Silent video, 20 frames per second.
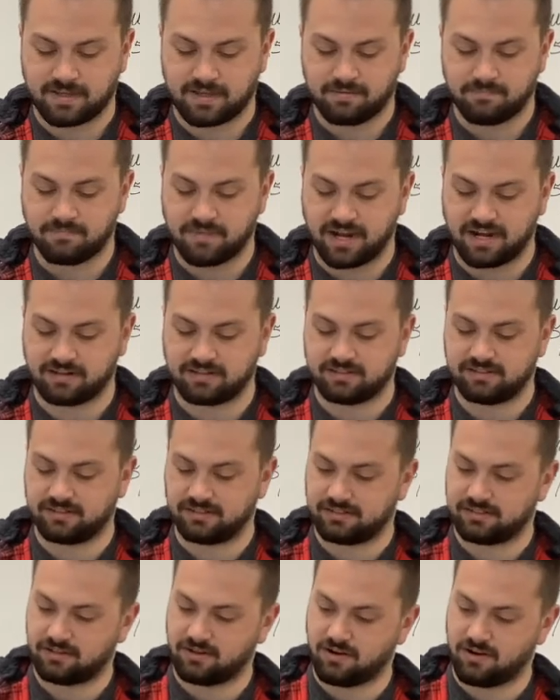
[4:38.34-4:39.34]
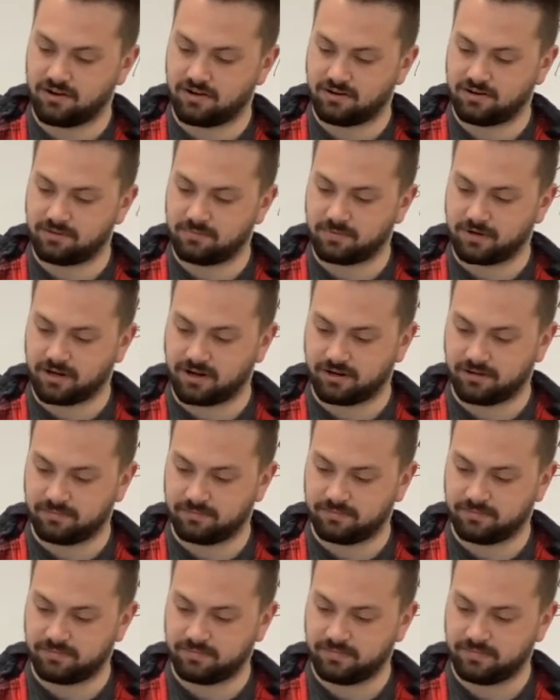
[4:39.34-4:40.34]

magnets on the bottom